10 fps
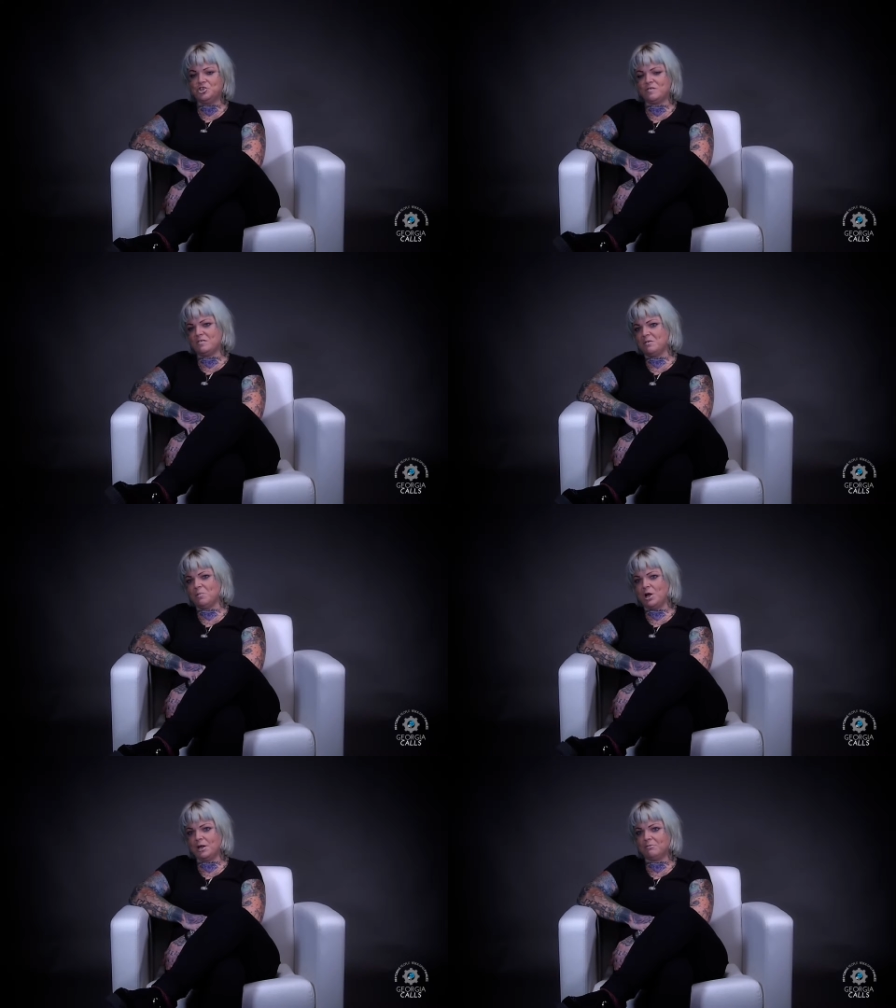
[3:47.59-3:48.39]
It just
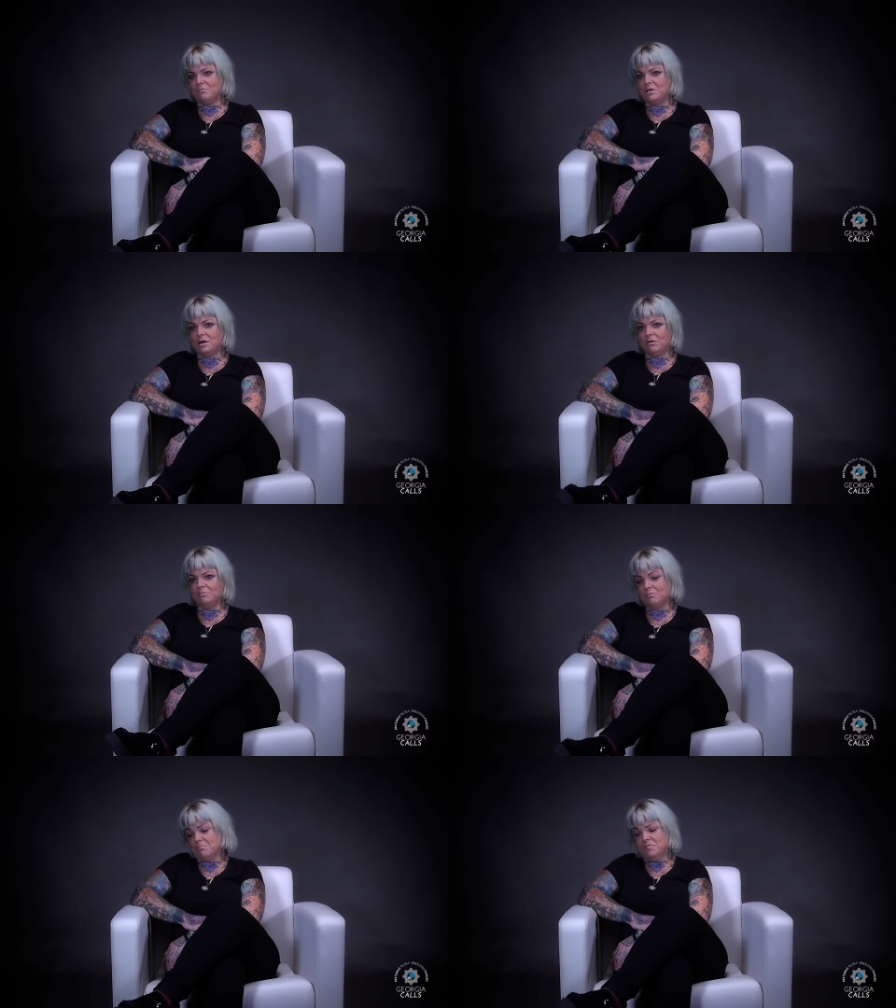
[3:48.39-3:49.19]
seemed like, you
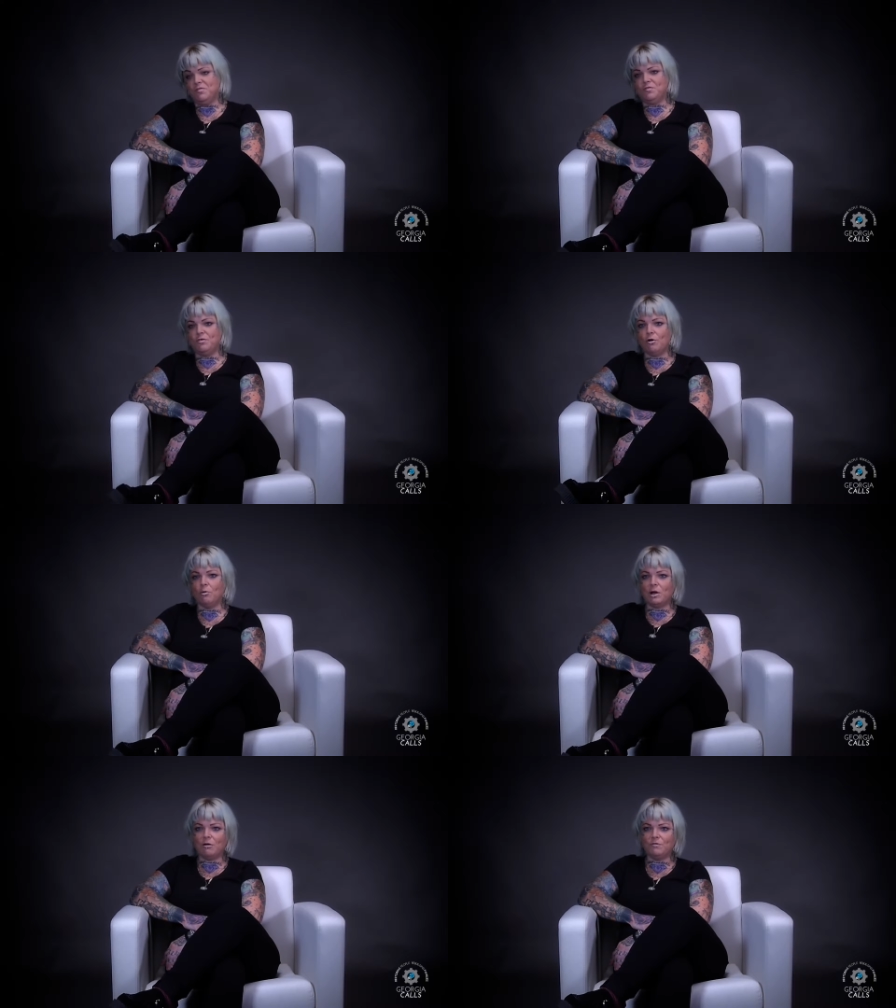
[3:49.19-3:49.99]
know,
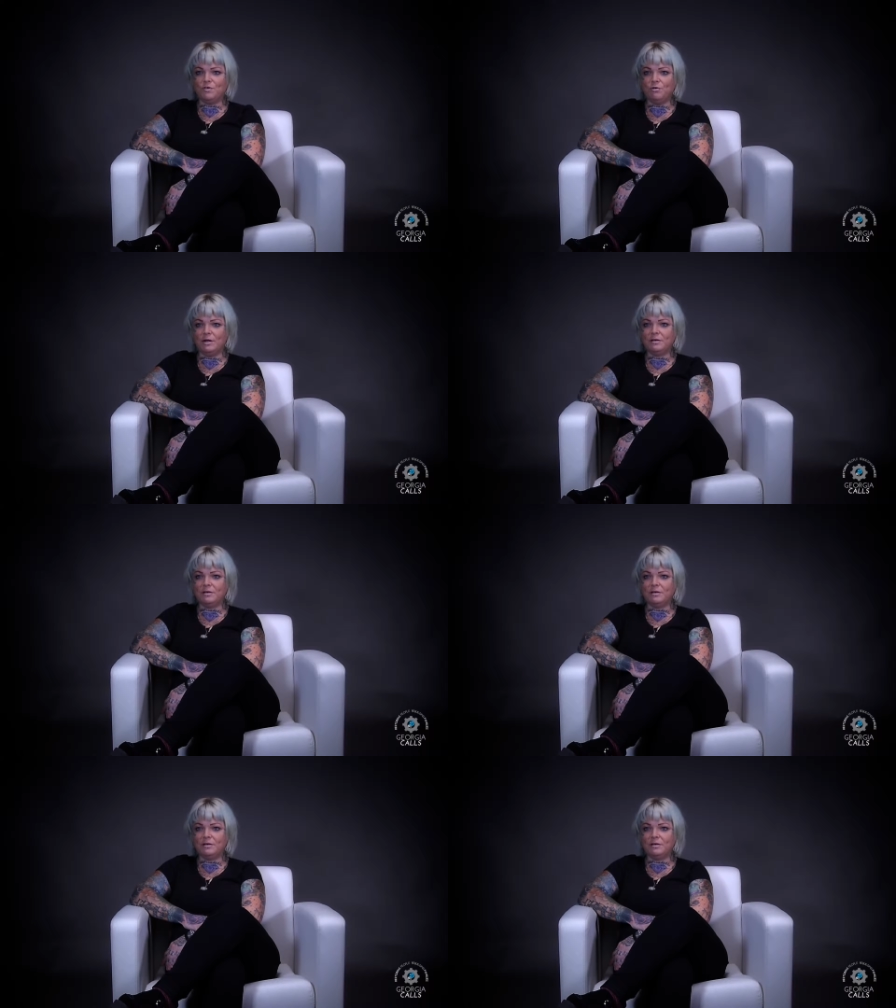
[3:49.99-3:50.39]
doing what I was